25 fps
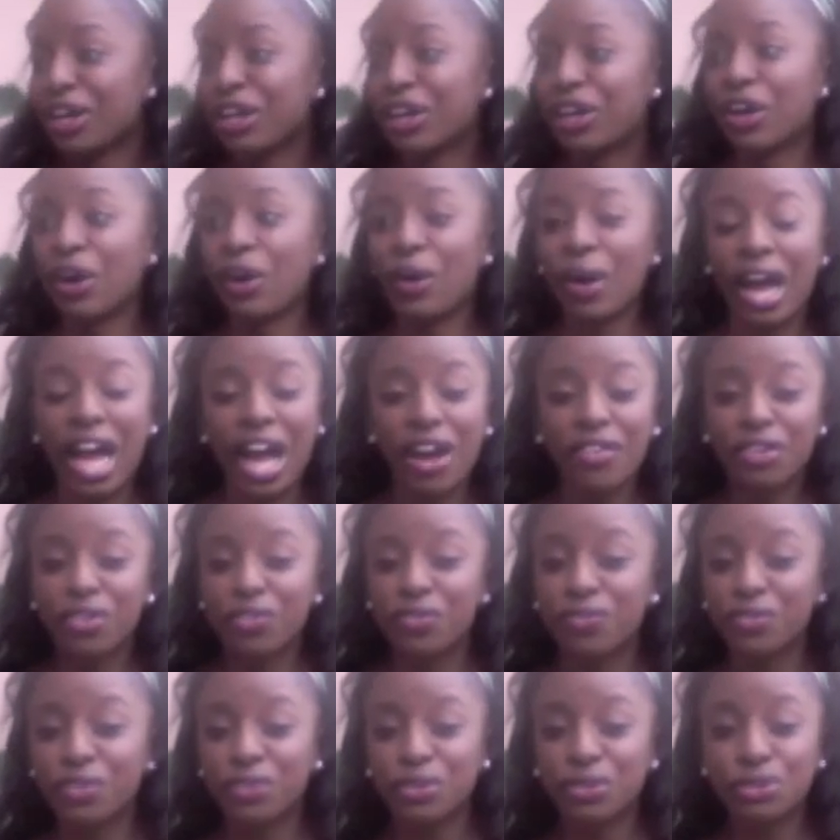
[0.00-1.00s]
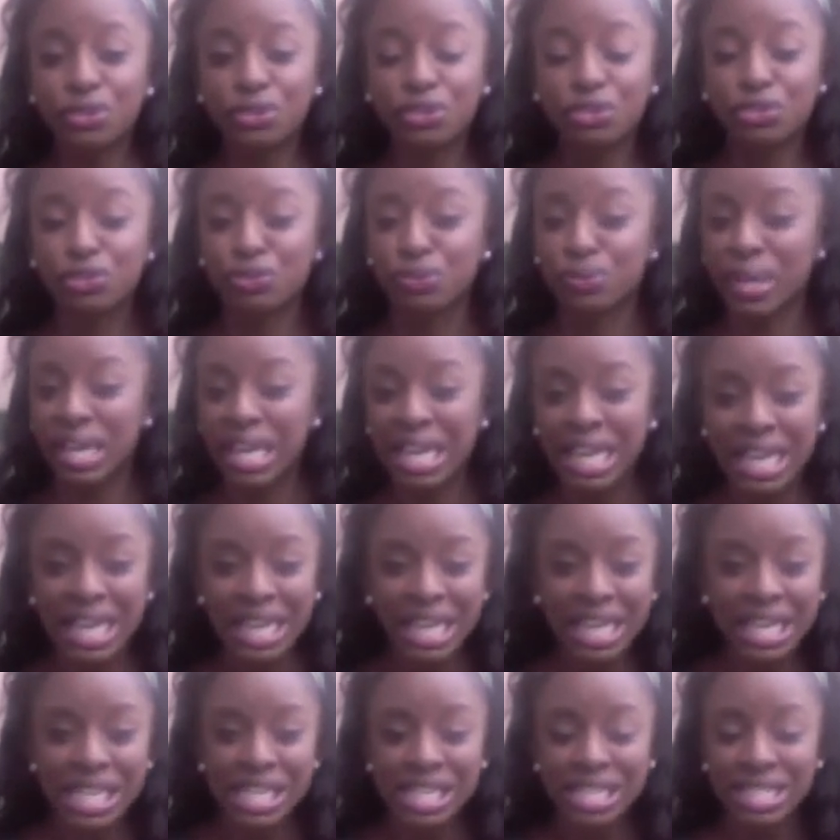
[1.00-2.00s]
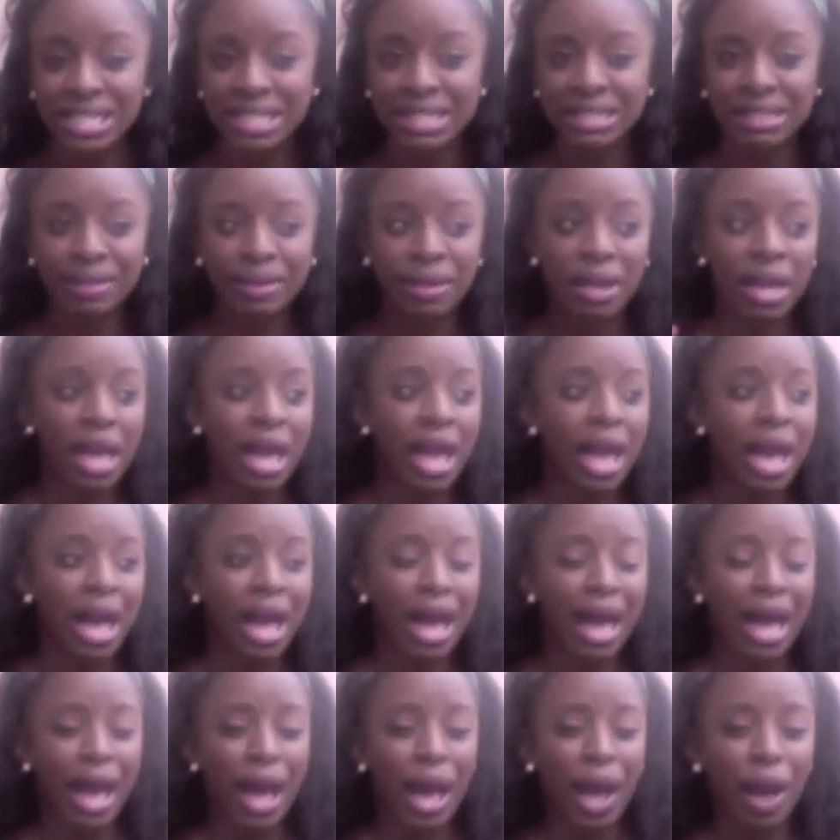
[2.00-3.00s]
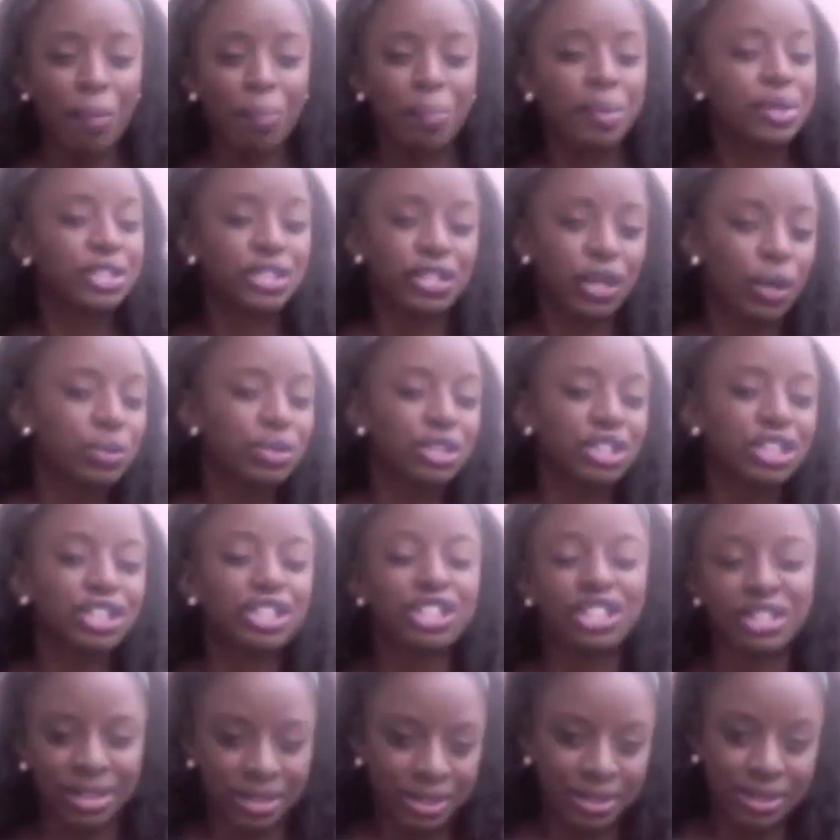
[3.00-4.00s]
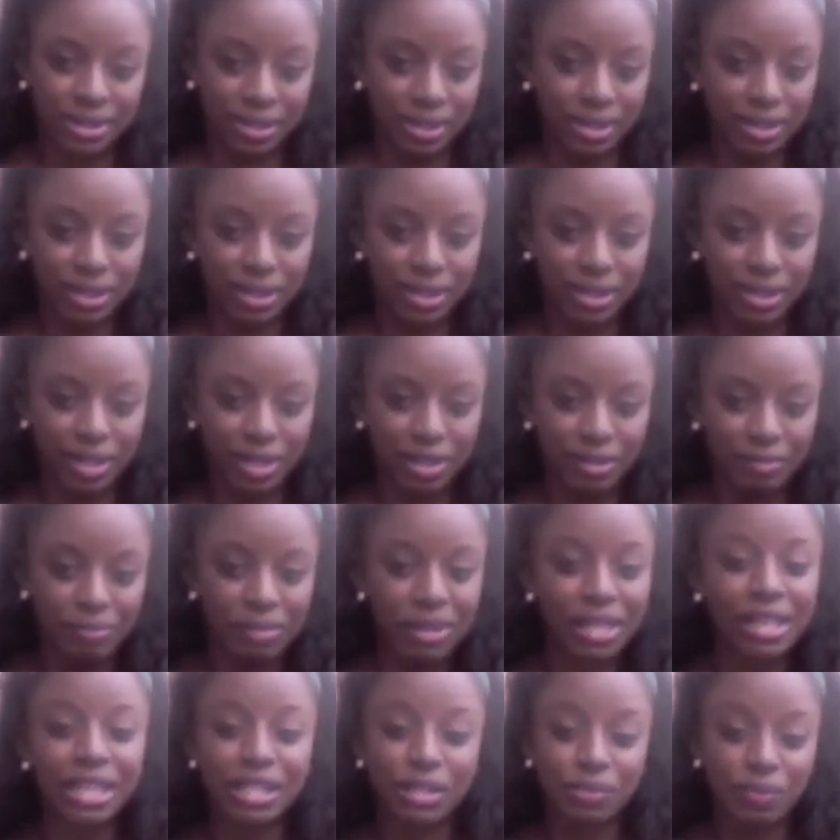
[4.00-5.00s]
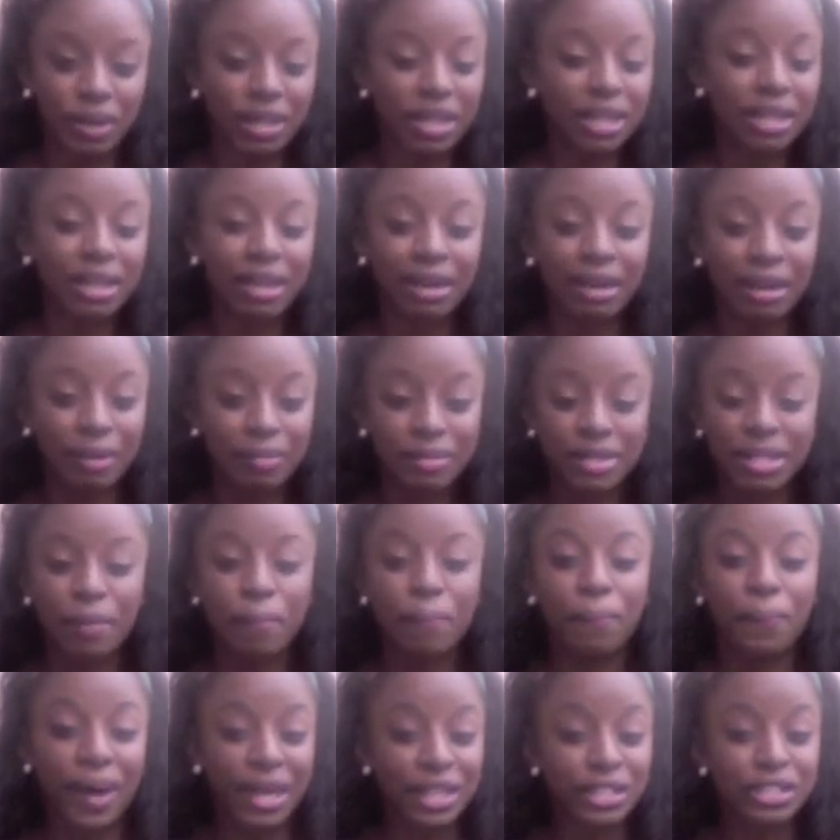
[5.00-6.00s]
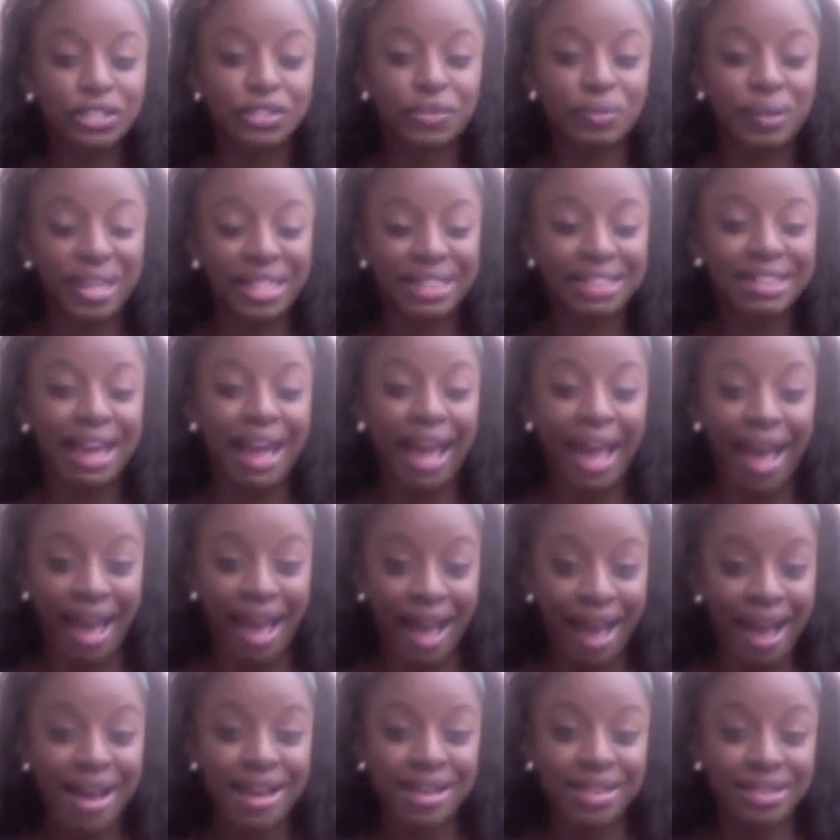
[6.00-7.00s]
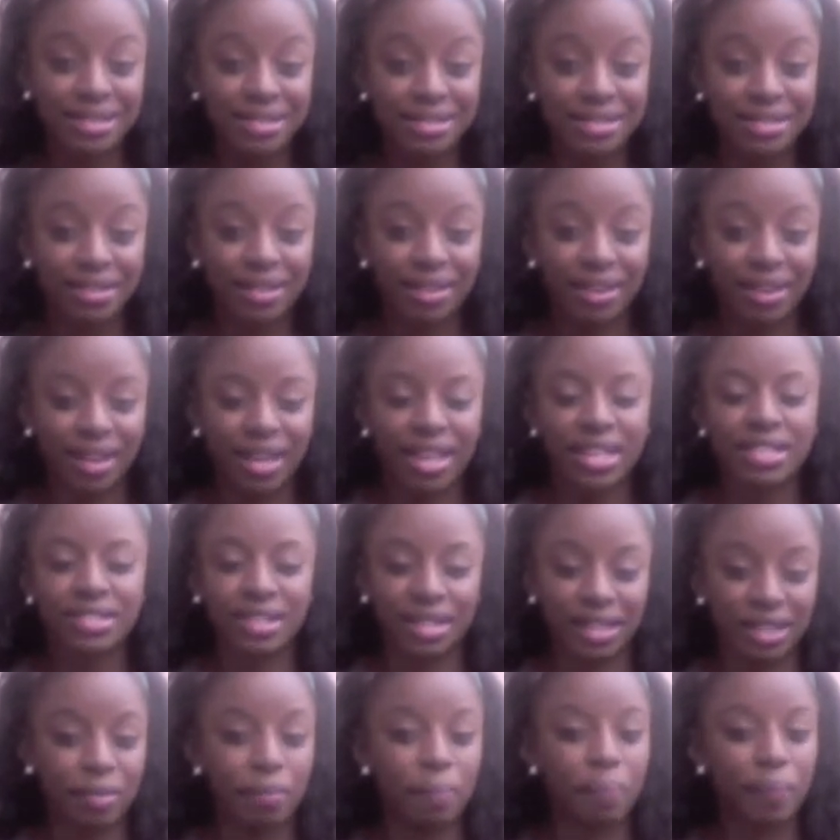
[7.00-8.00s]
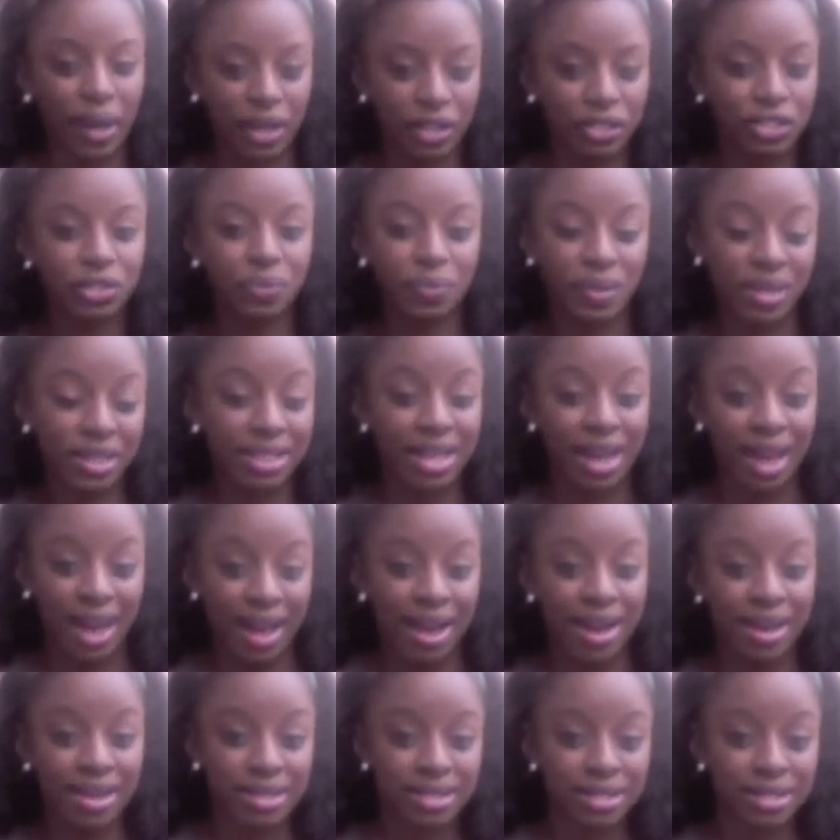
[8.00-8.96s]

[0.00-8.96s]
Go have a few drinks. But don't cheat. Because when it comes and bites you in the ass, it's going to bite you in the ass.